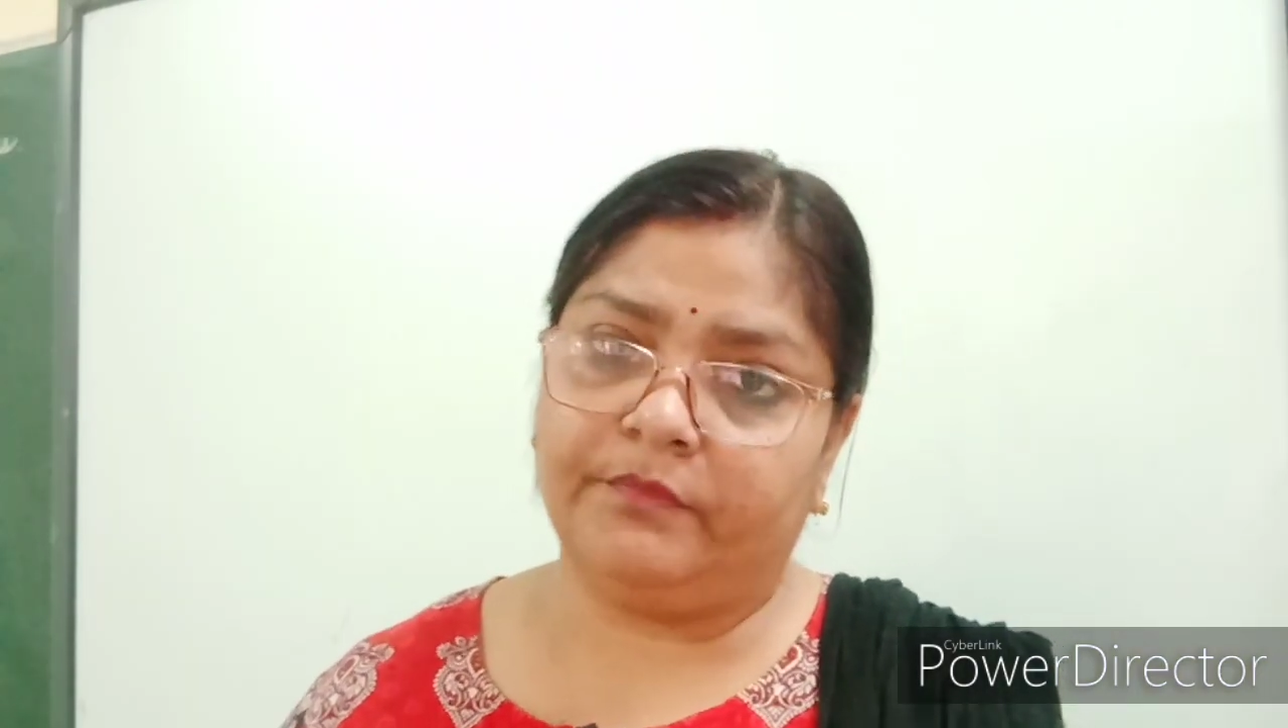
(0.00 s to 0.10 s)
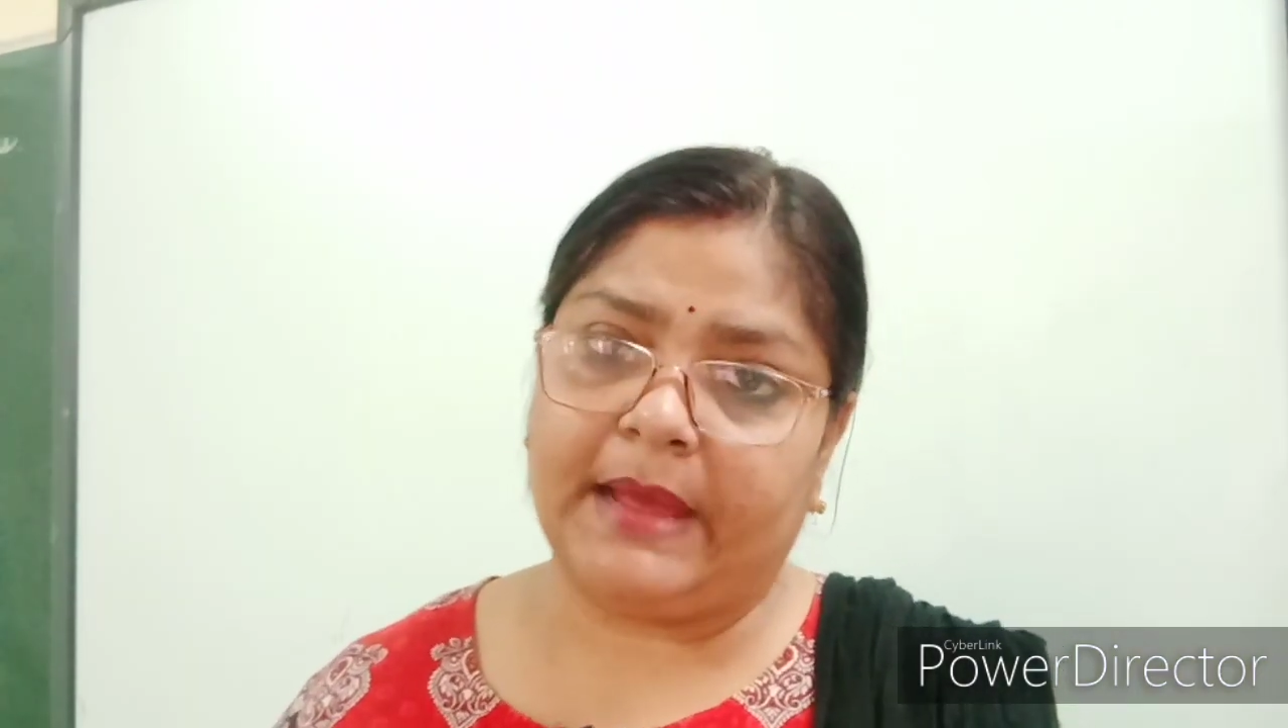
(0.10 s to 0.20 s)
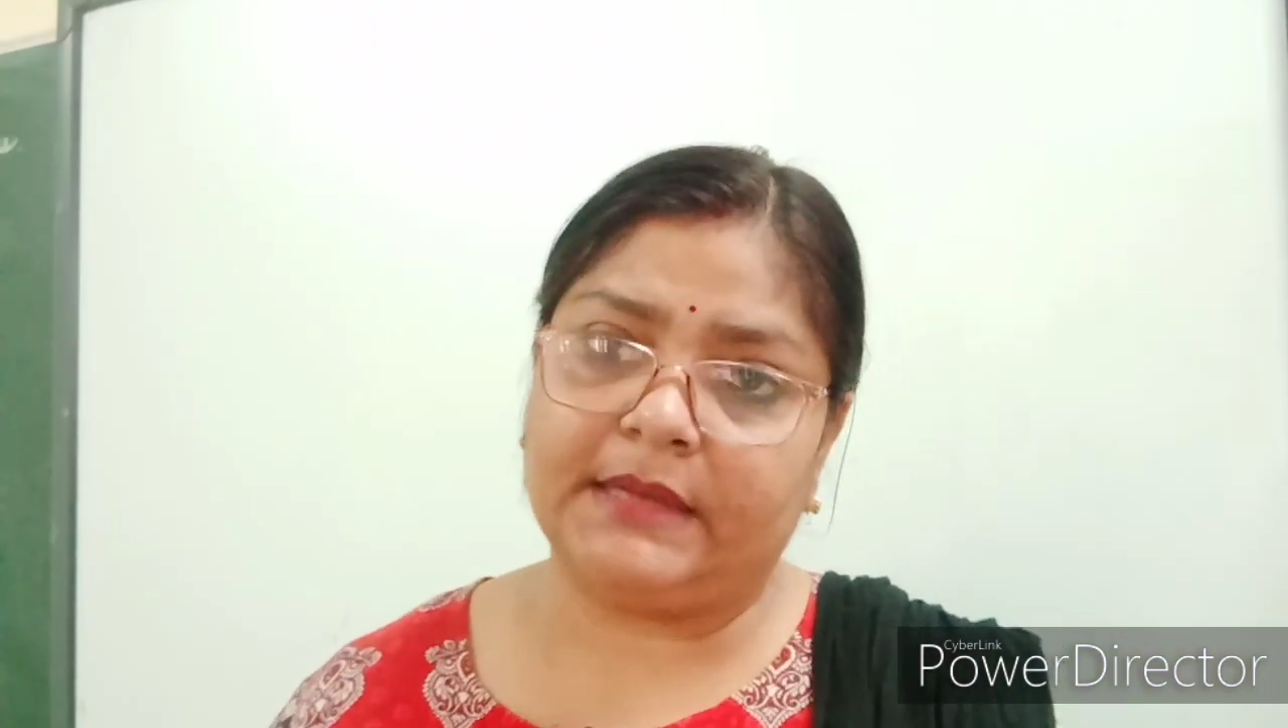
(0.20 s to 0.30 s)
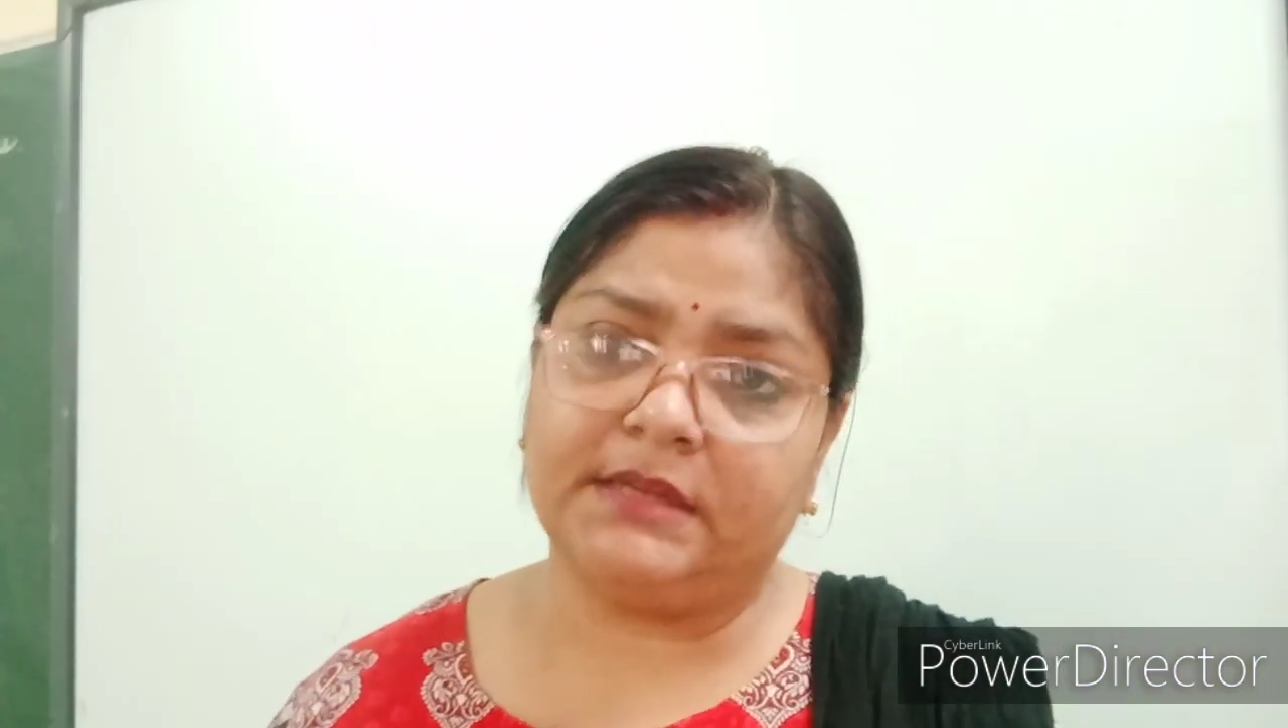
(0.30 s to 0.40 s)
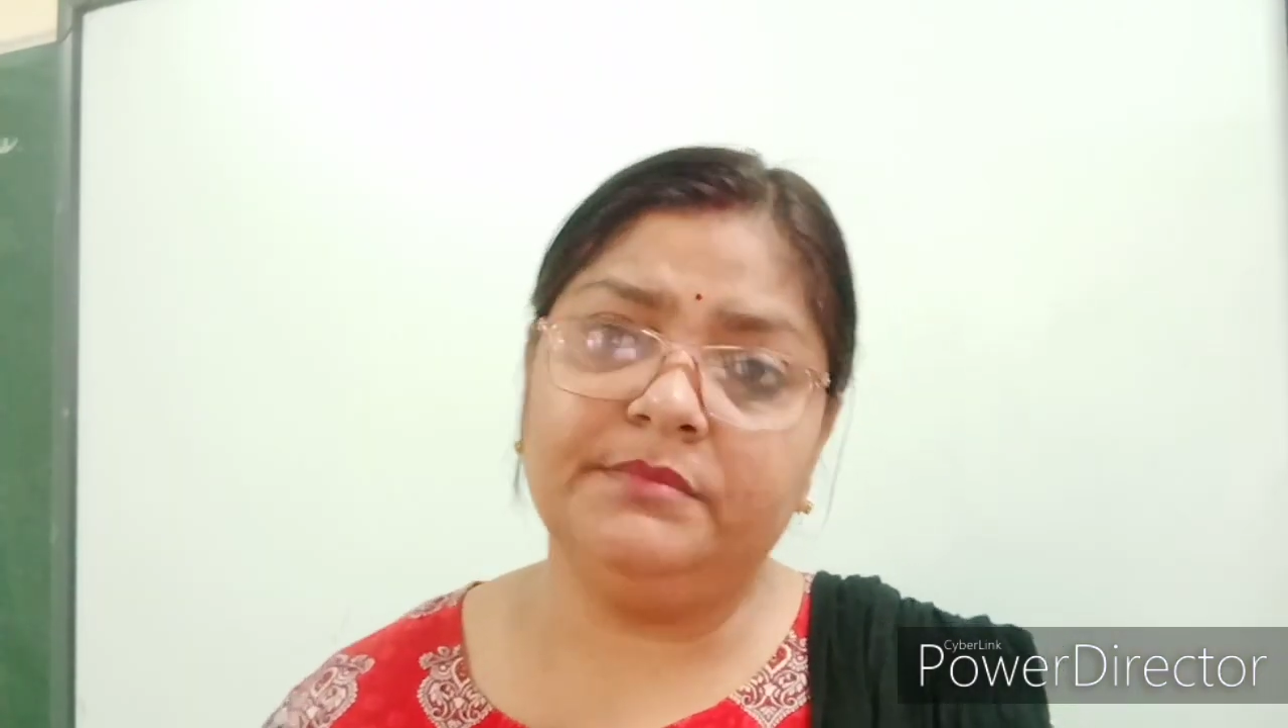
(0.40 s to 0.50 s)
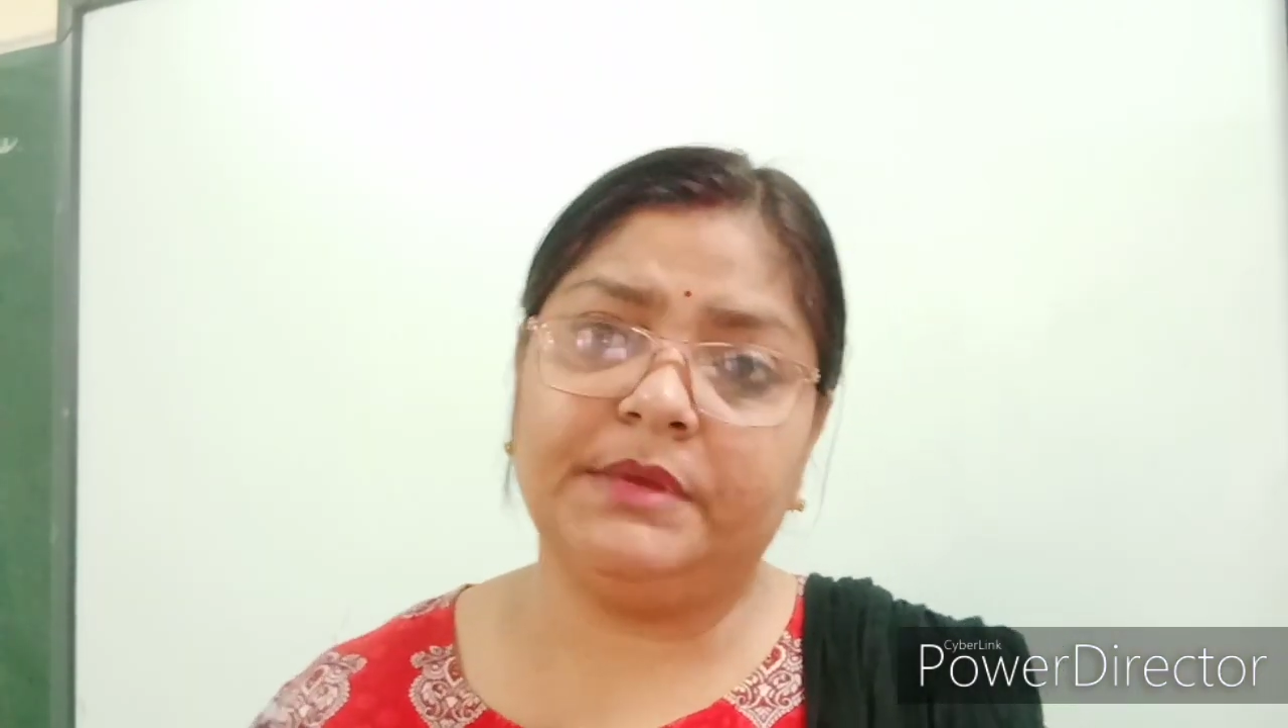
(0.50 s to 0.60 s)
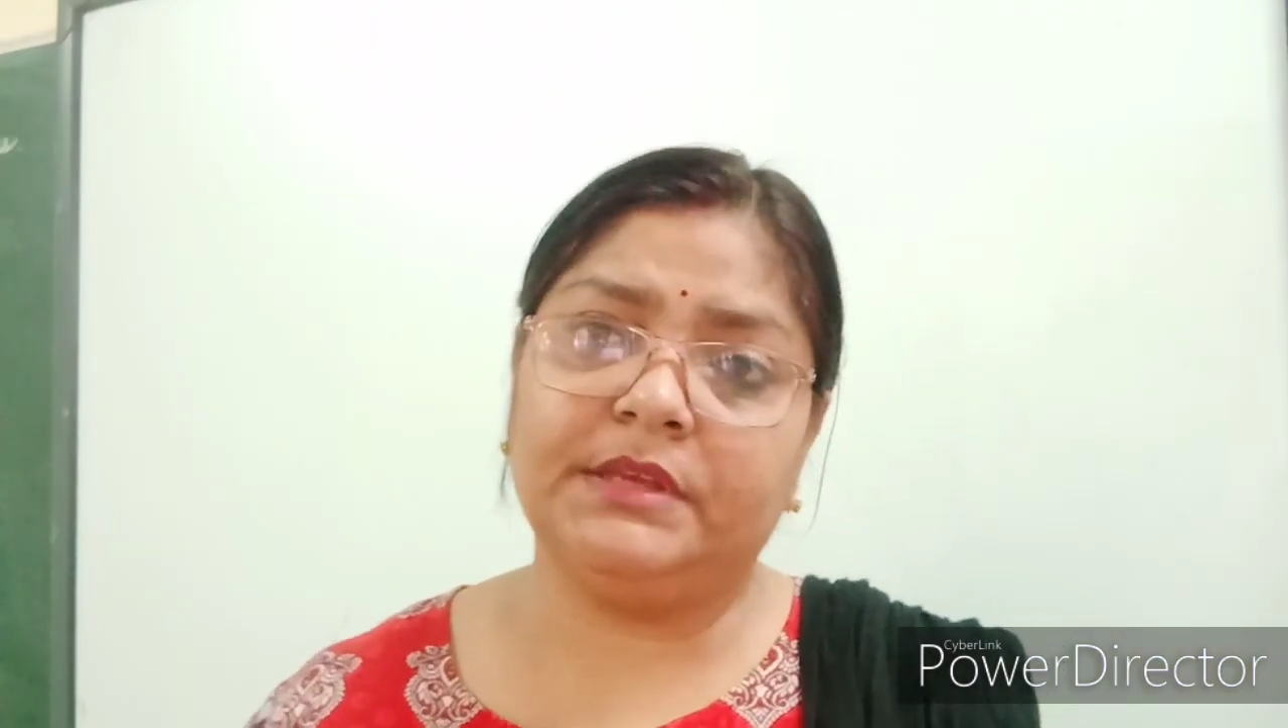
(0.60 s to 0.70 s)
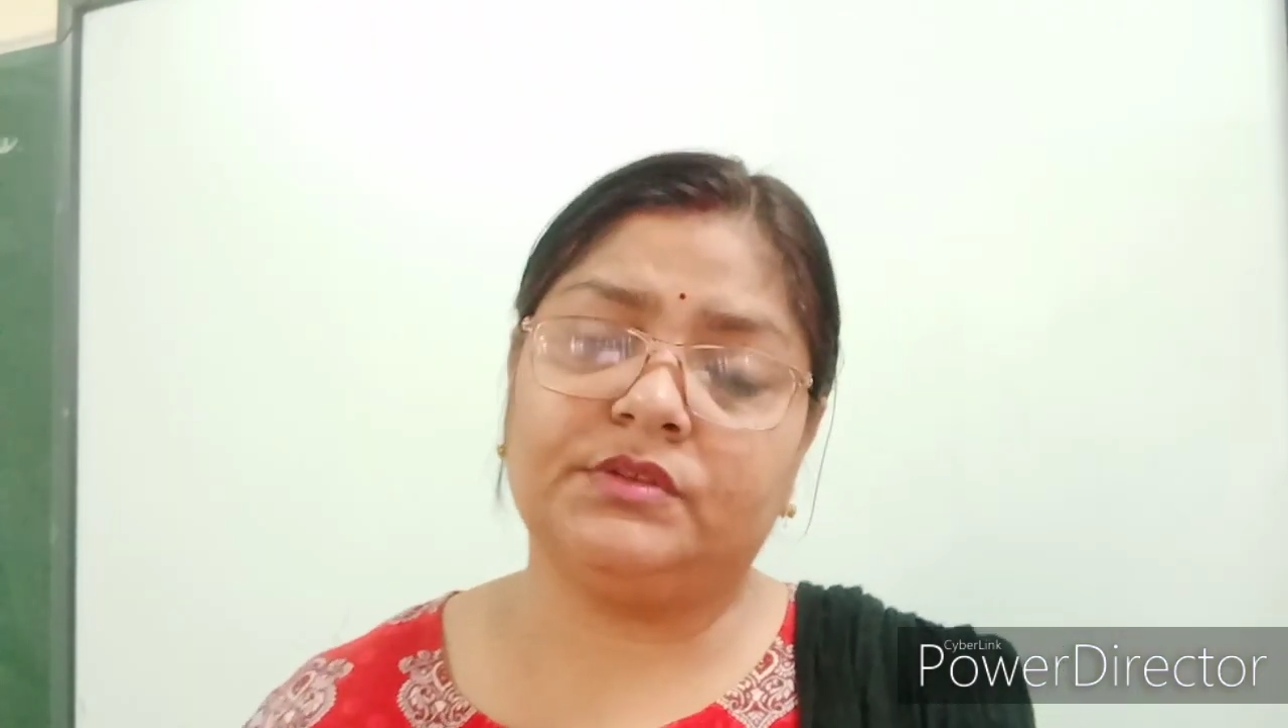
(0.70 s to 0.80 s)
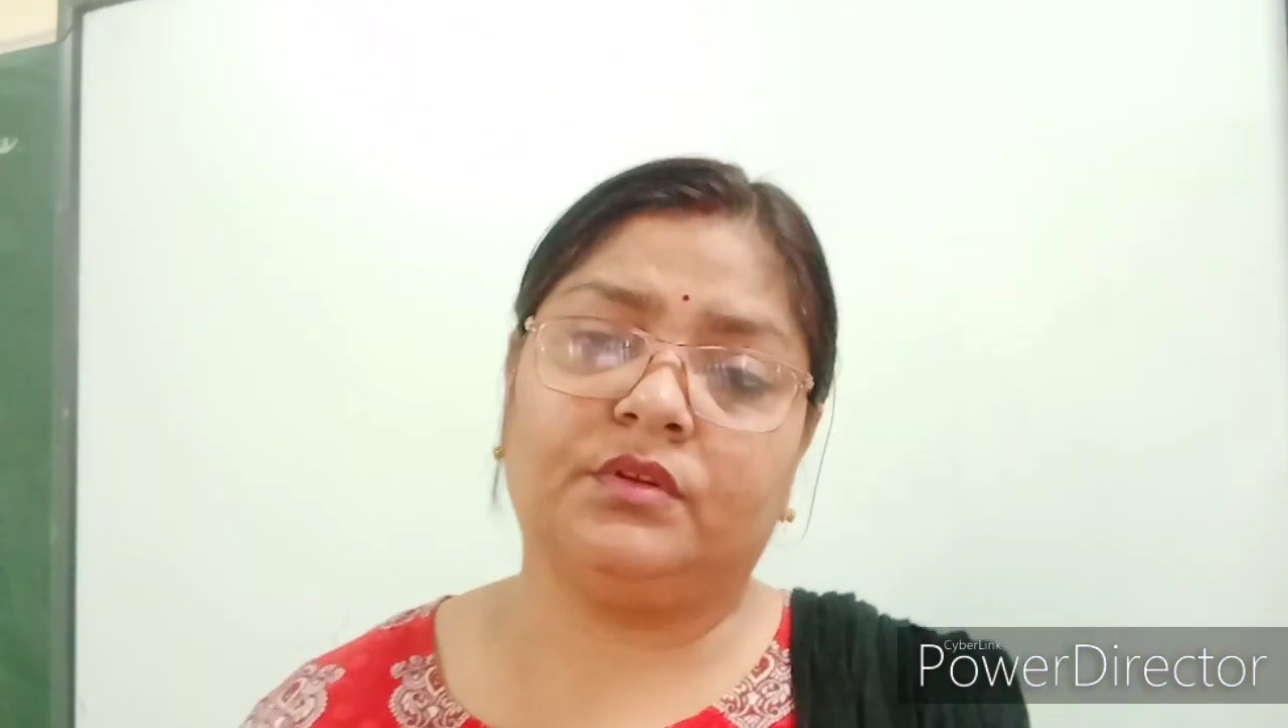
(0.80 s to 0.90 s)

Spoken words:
matter based